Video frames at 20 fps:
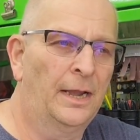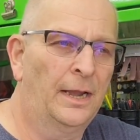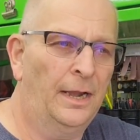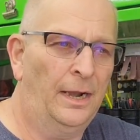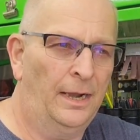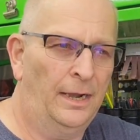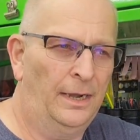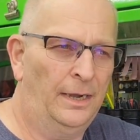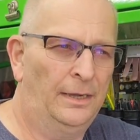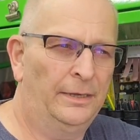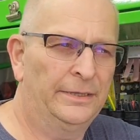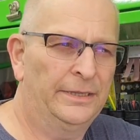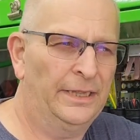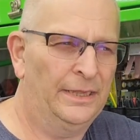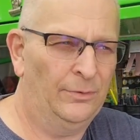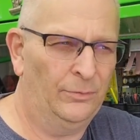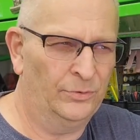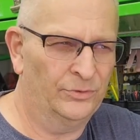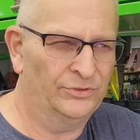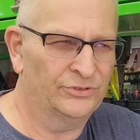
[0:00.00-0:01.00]

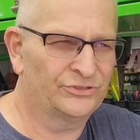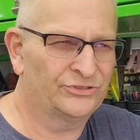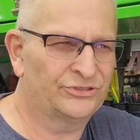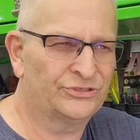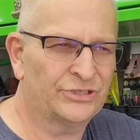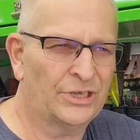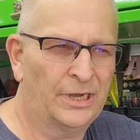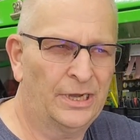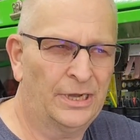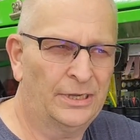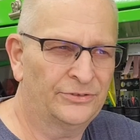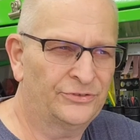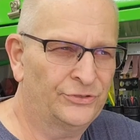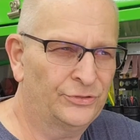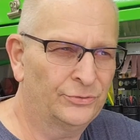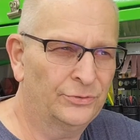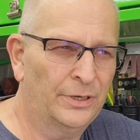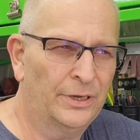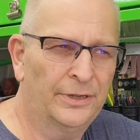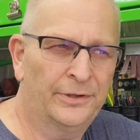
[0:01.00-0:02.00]
It was
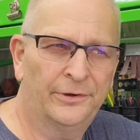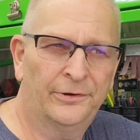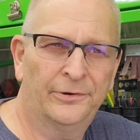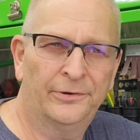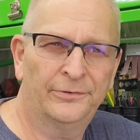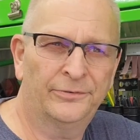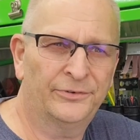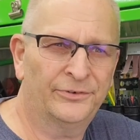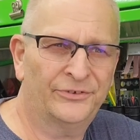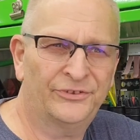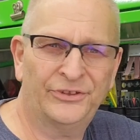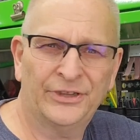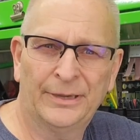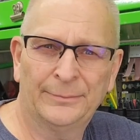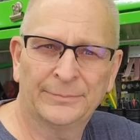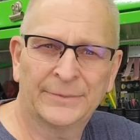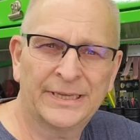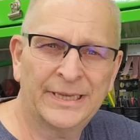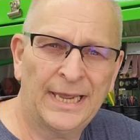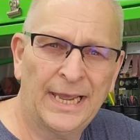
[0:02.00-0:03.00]
200 and
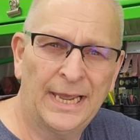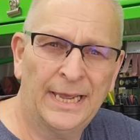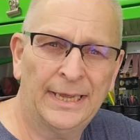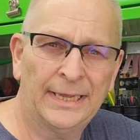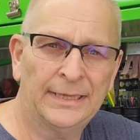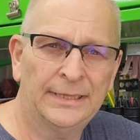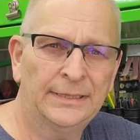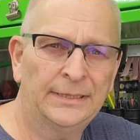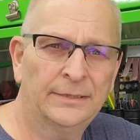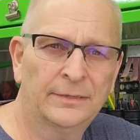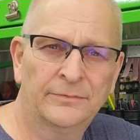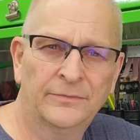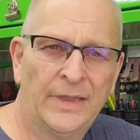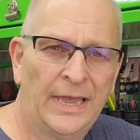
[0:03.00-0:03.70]
some K.